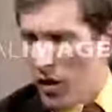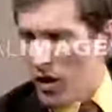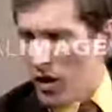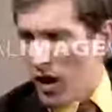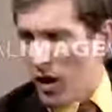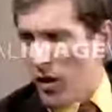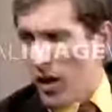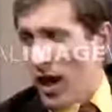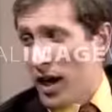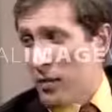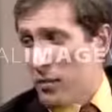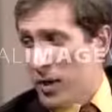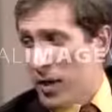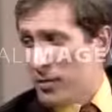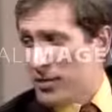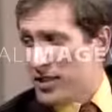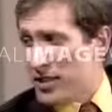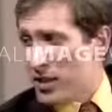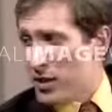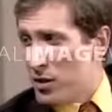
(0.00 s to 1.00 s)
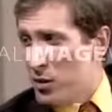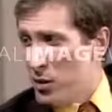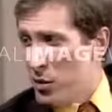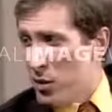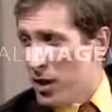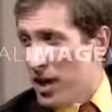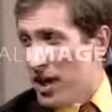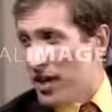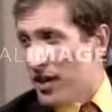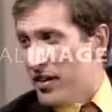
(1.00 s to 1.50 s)
No, I, it's a
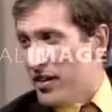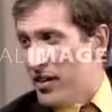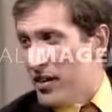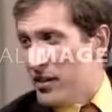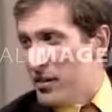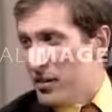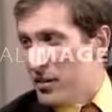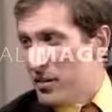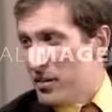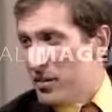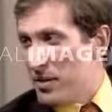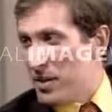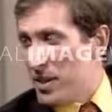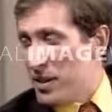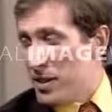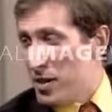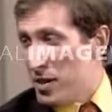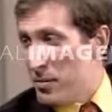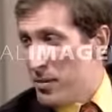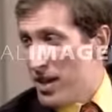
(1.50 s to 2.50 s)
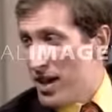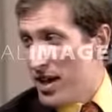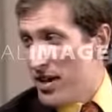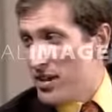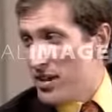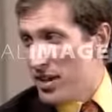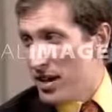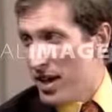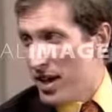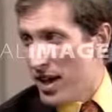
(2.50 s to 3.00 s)
cool anger, you know,
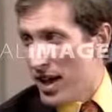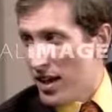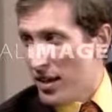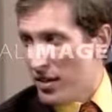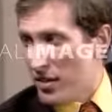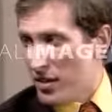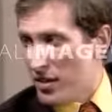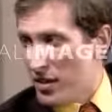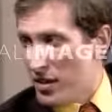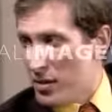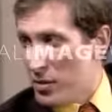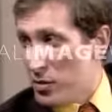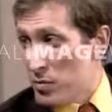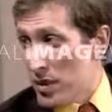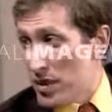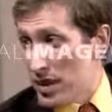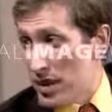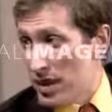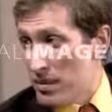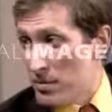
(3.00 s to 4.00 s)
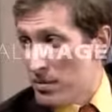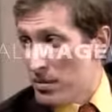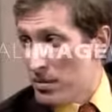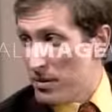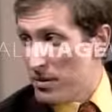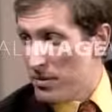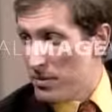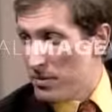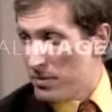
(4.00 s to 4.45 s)
determination. I, I don't lose my temper.